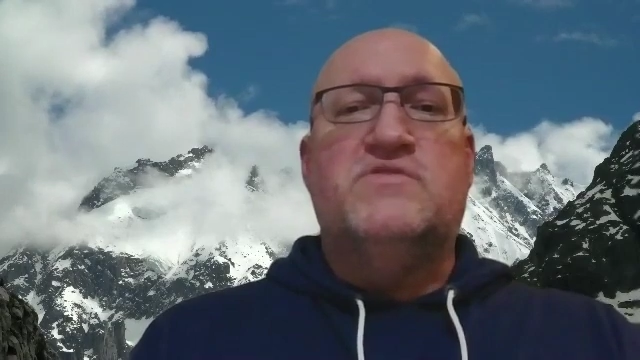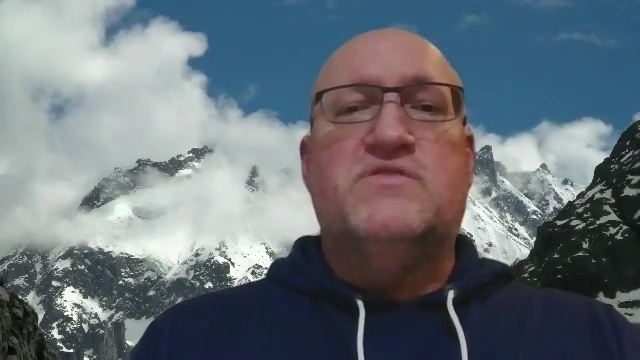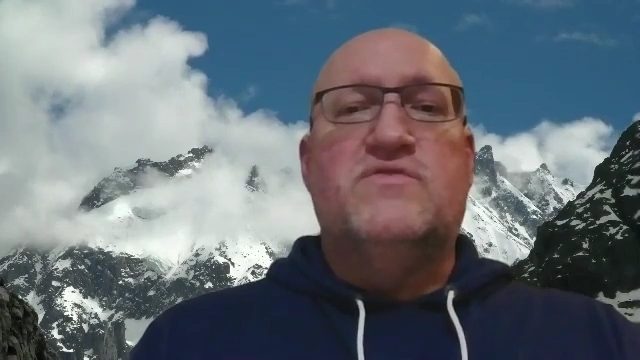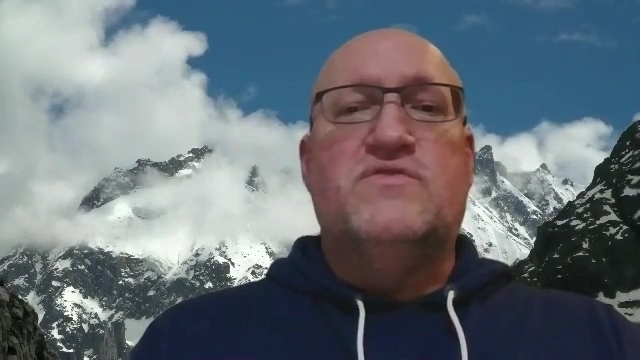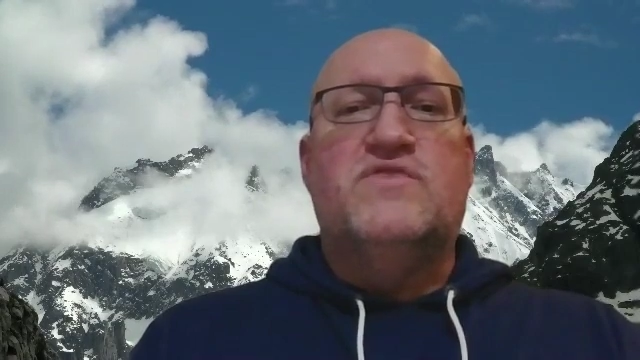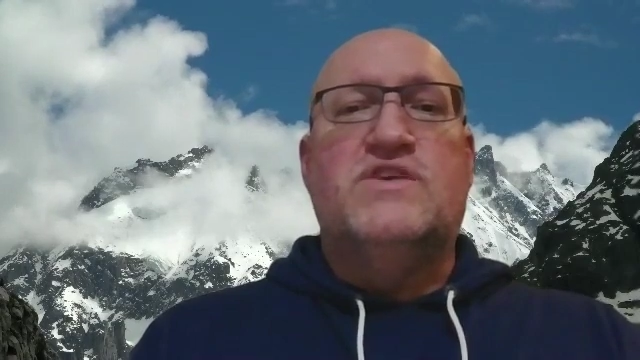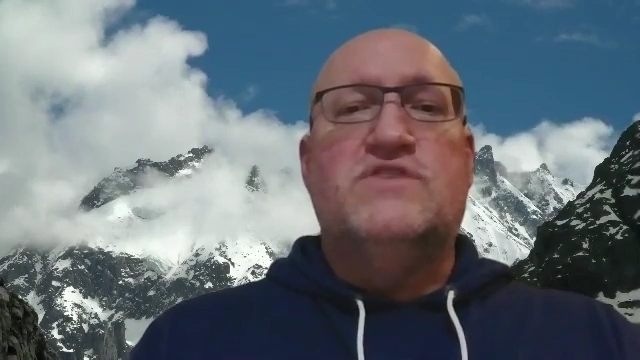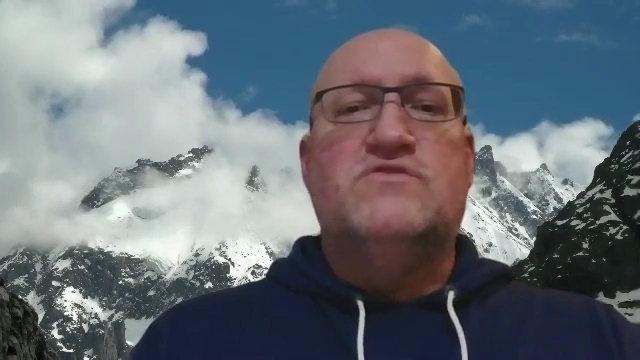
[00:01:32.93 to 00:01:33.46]
of
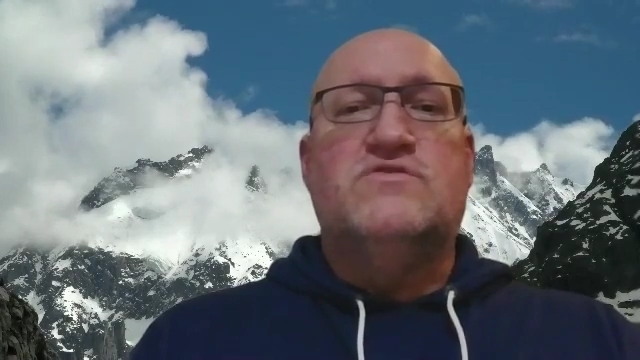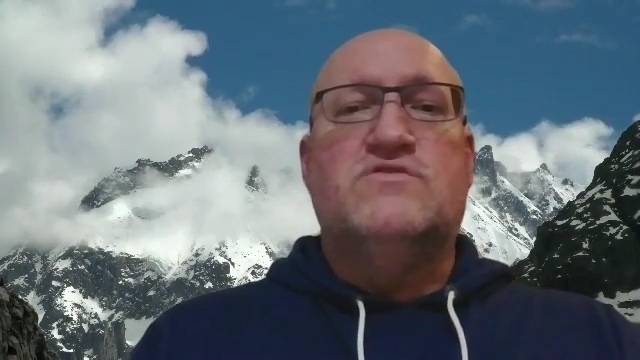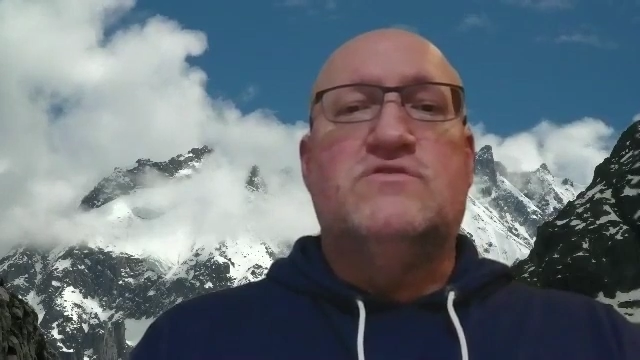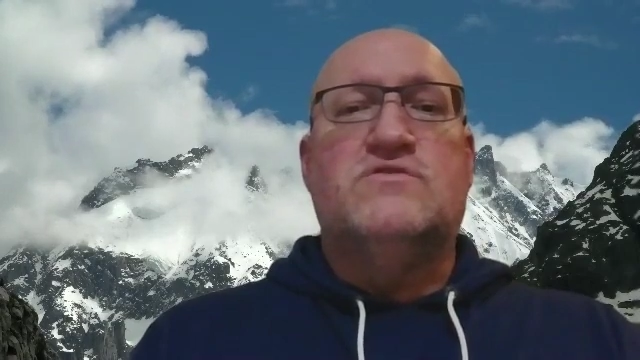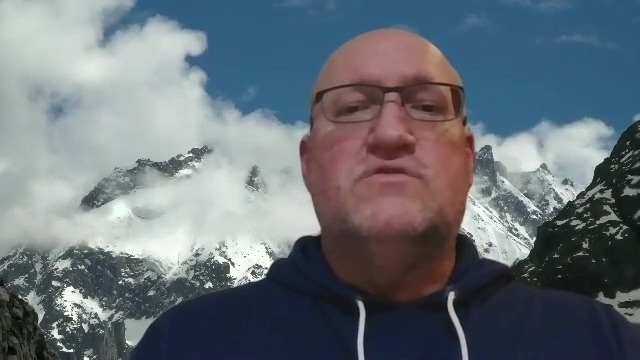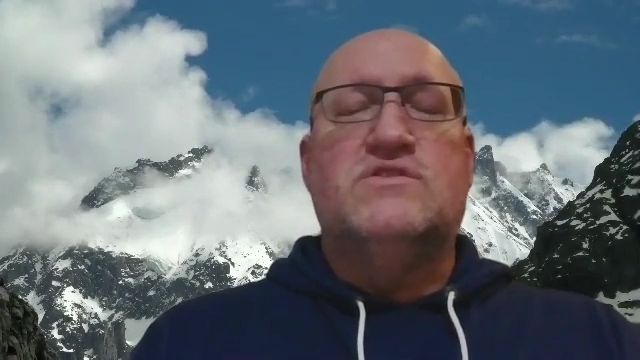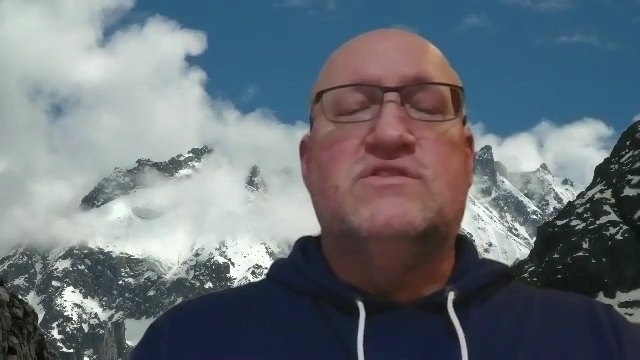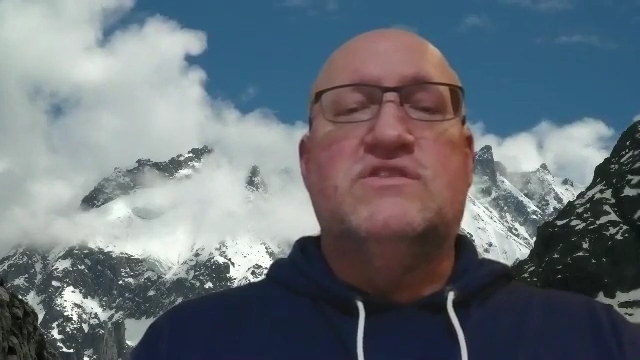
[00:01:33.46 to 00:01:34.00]
adventure
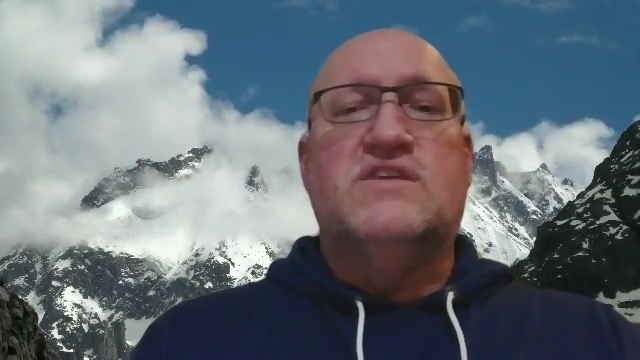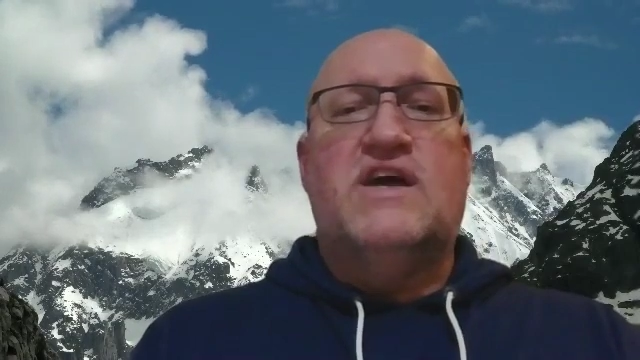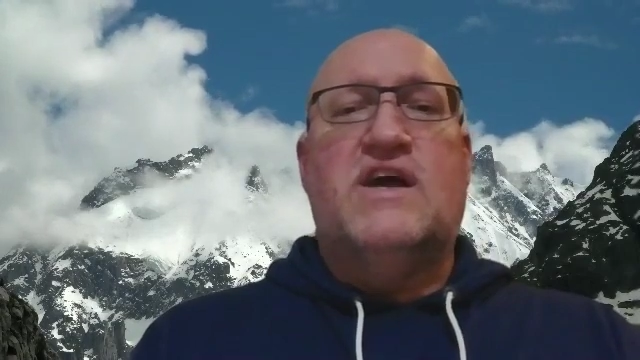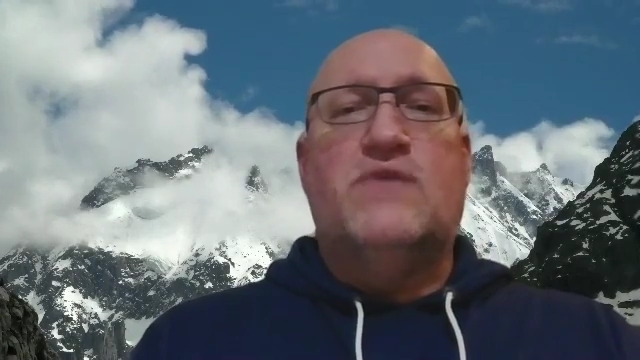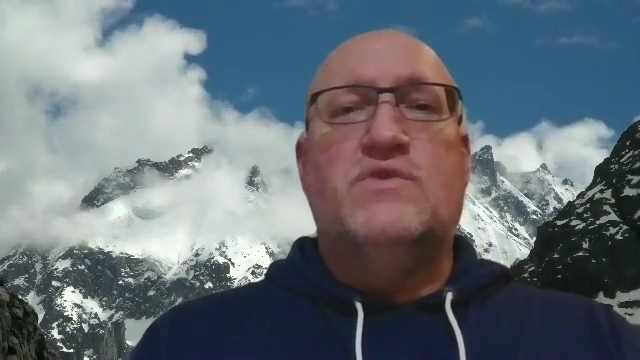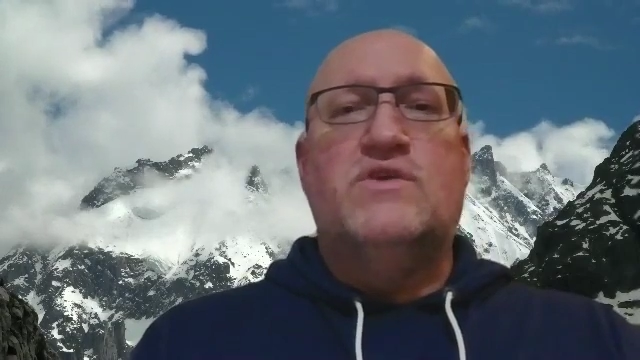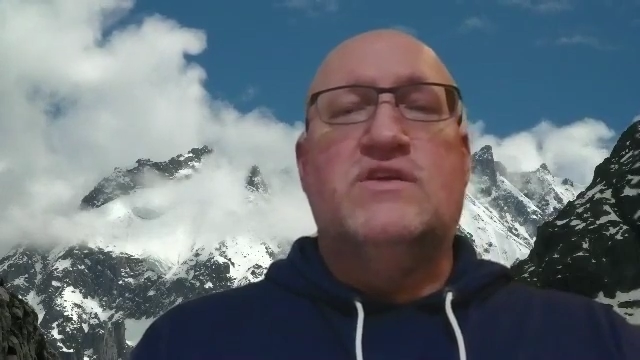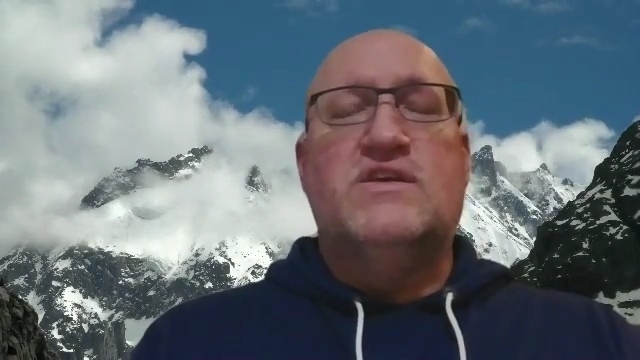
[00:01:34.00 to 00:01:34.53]
stories that I
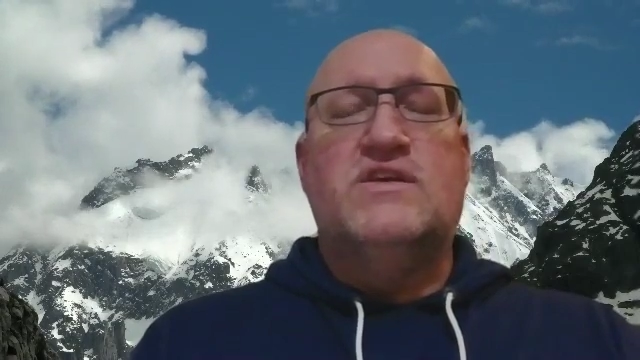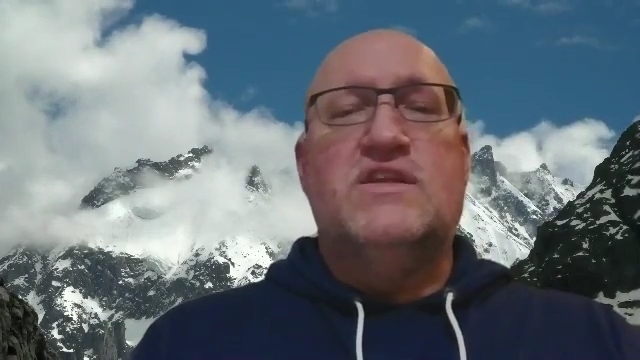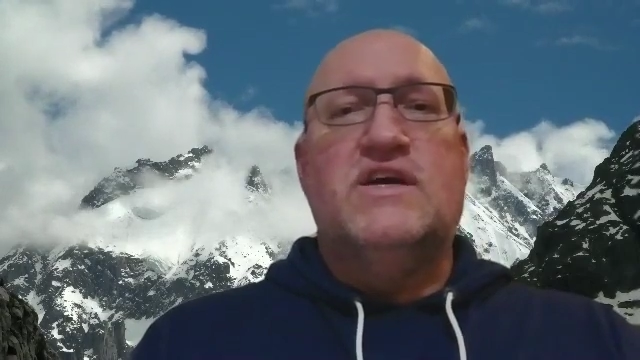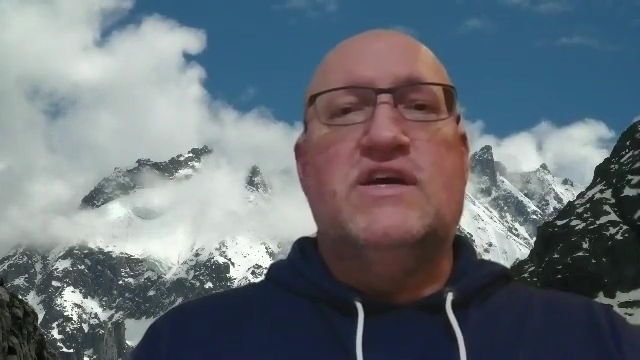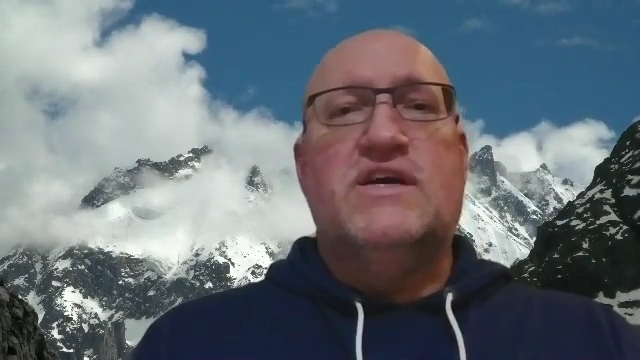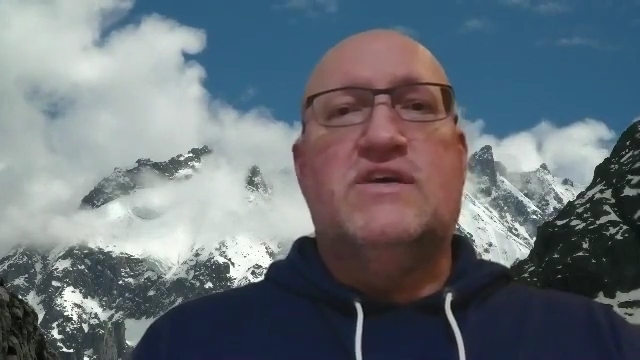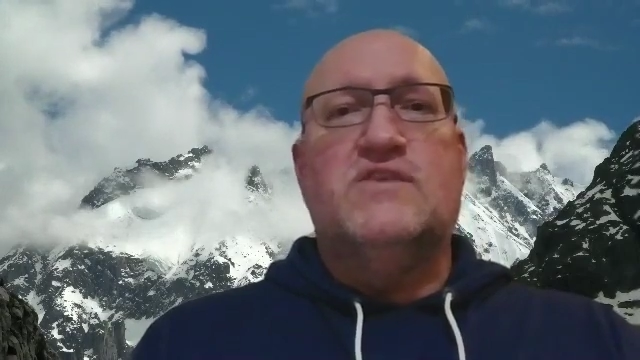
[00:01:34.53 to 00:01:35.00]
really like,